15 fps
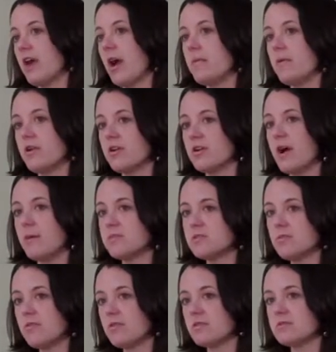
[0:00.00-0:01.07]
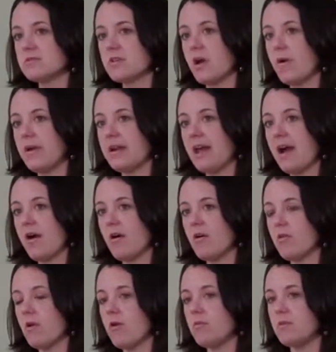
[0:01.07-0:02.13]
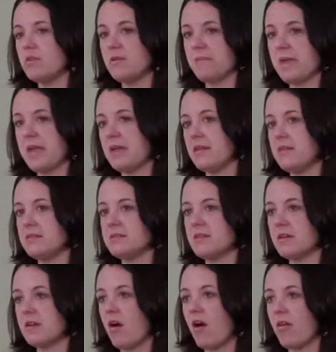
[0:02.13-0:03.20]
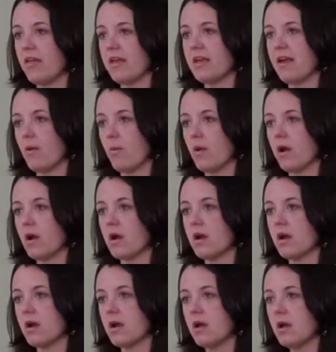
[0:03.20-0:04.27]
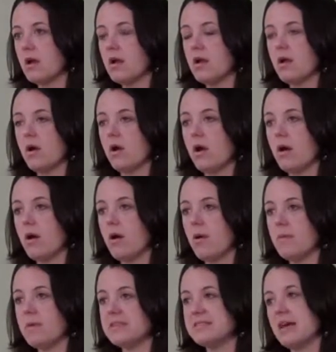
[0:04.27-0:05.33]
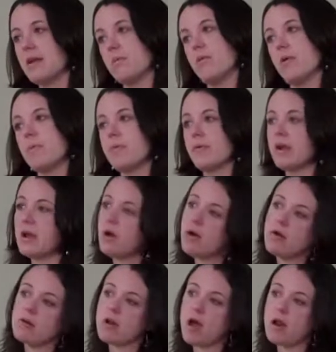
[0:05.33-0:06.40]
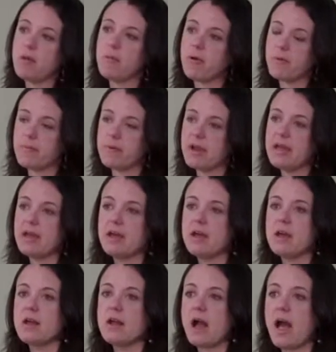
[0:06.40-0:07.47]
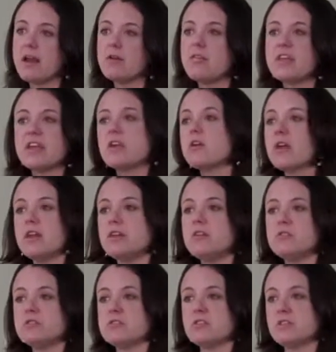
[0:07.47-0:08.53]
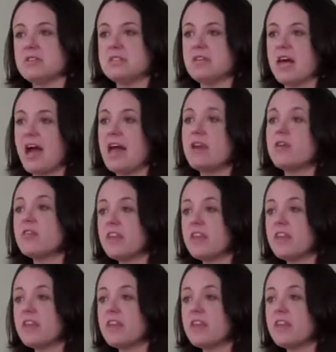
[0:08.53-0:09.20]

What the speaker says: Are you comfortable going out alone with a man that's a colleague at work? Is that appropriate or not appropriate? I don't think you can usually say, and